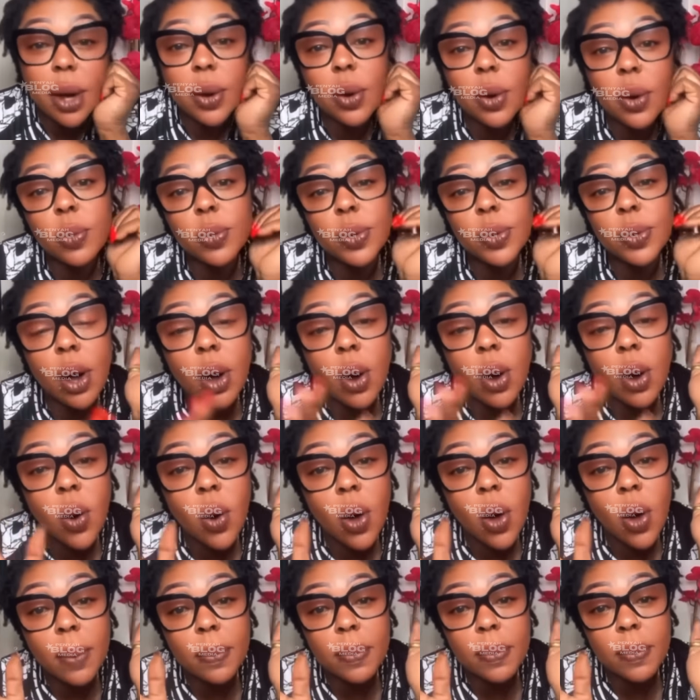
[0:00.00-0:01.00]
I hope you are
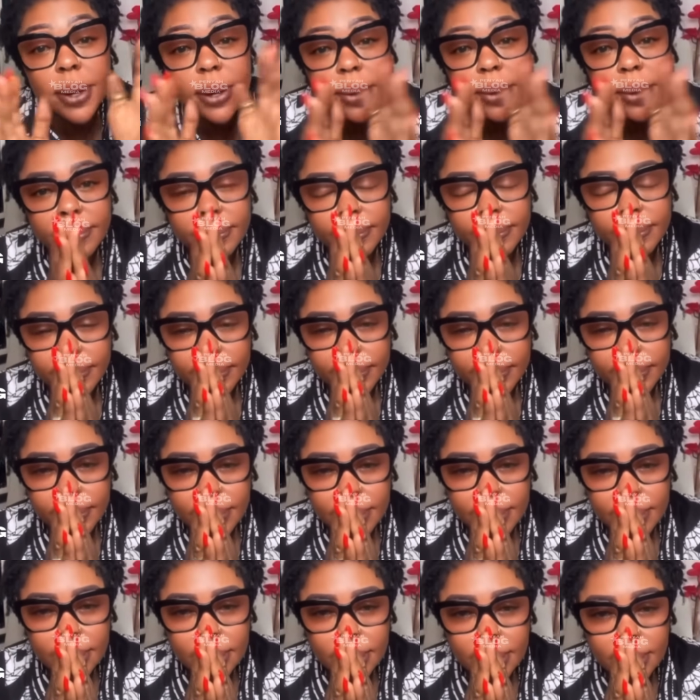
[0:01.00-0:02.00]
all happy.
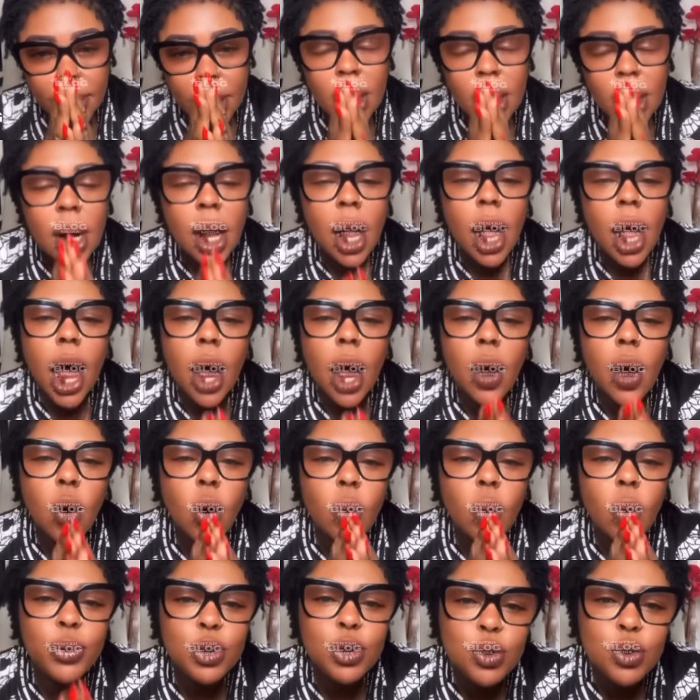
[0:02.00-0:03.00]
I
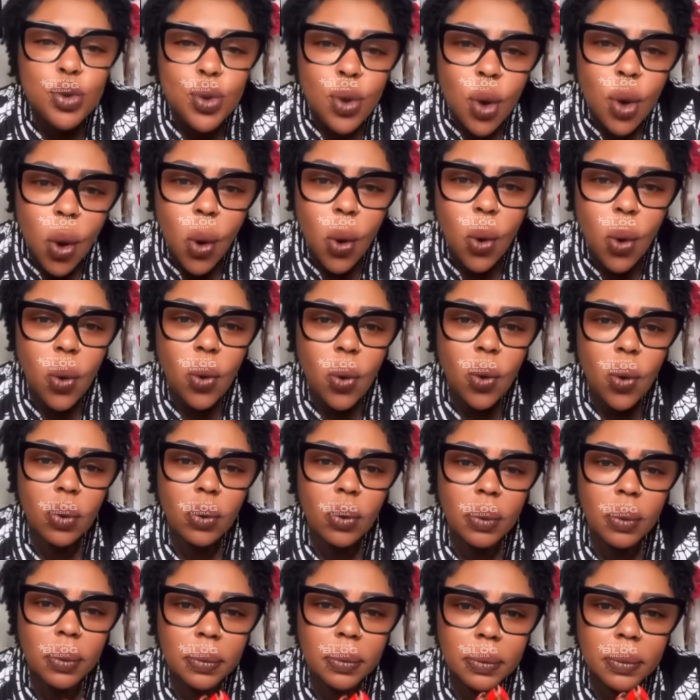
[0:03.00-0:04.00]
hope you know
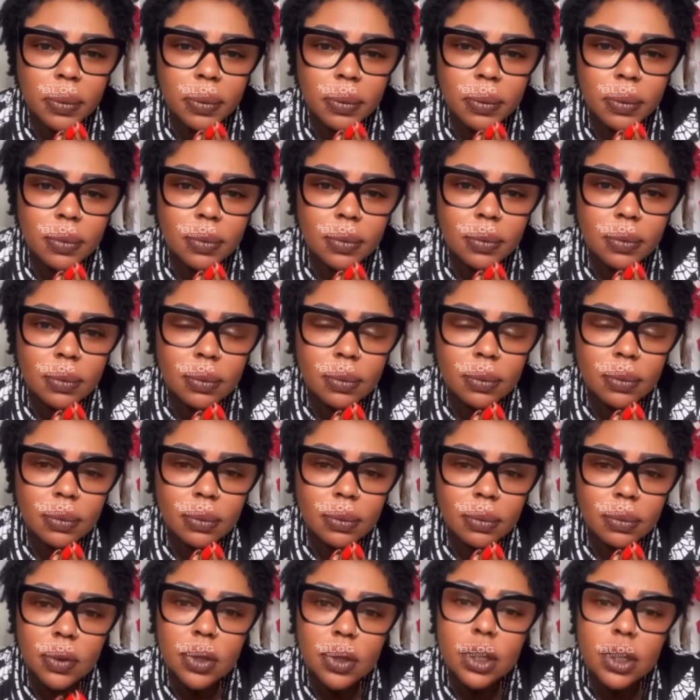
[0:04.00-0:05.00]

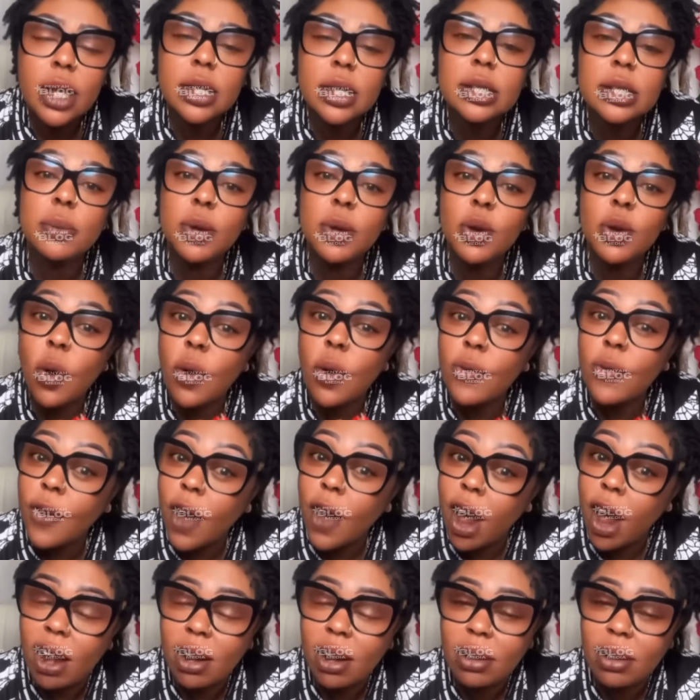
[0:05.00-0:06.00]
that me
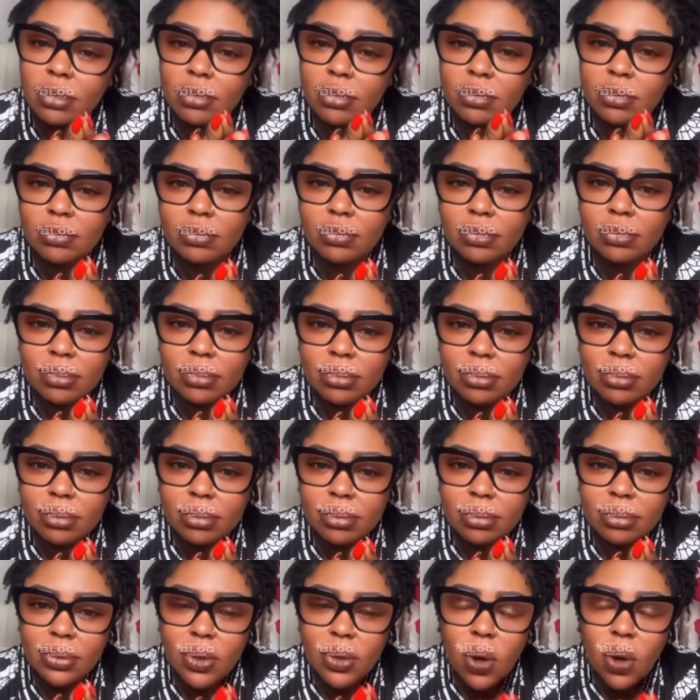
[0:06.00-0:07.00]
offer
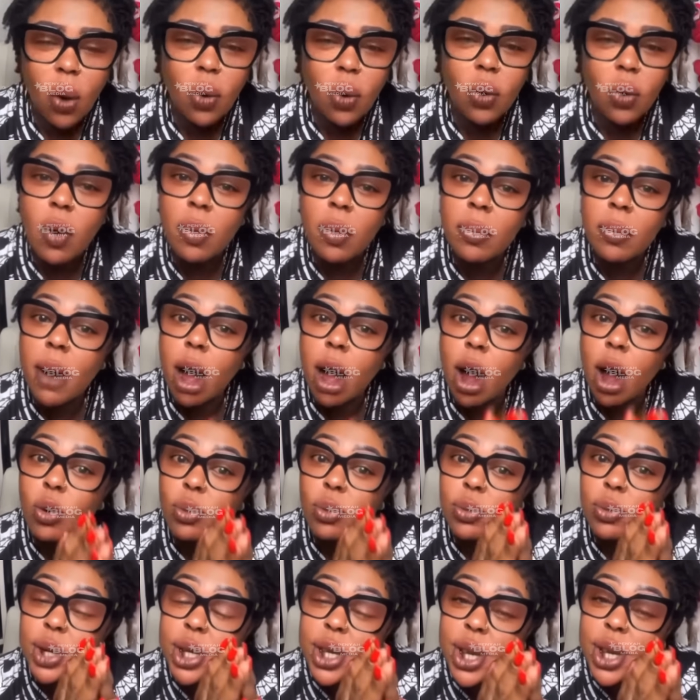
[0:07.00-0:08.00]
1
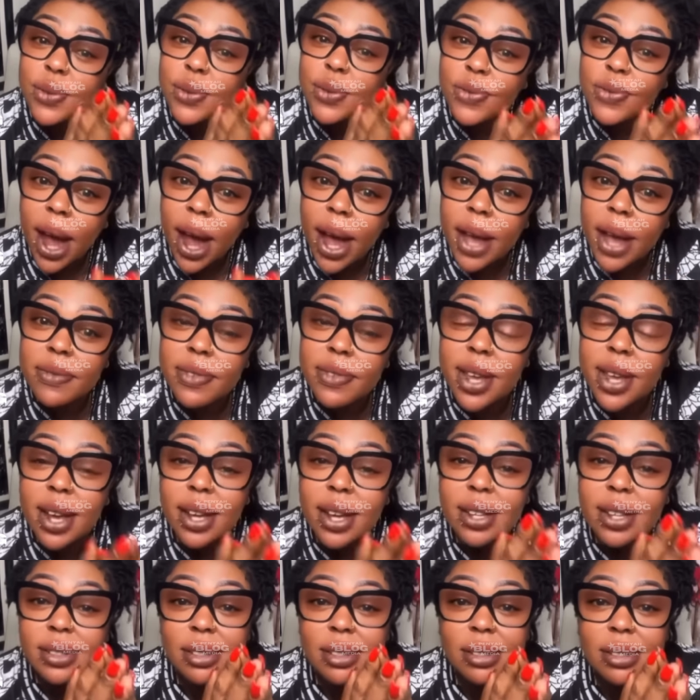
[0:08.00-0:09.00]
month we need
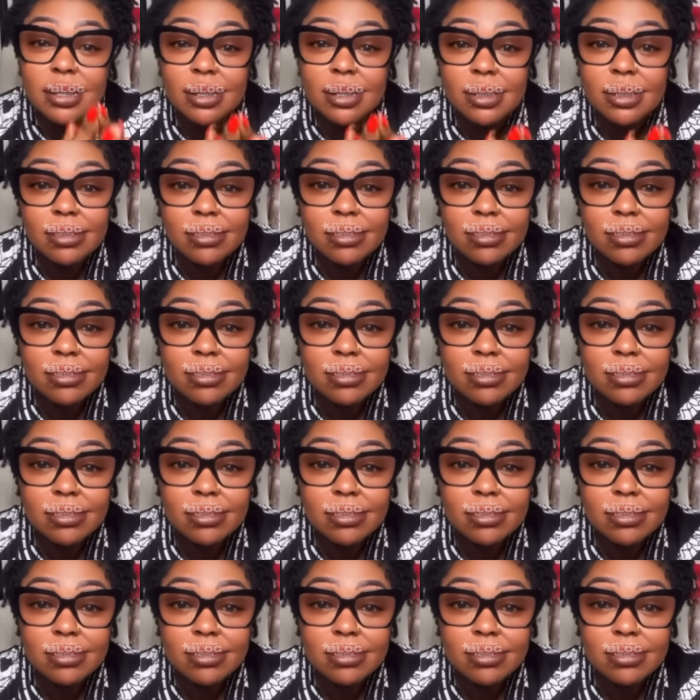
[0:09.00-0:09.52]
5 years.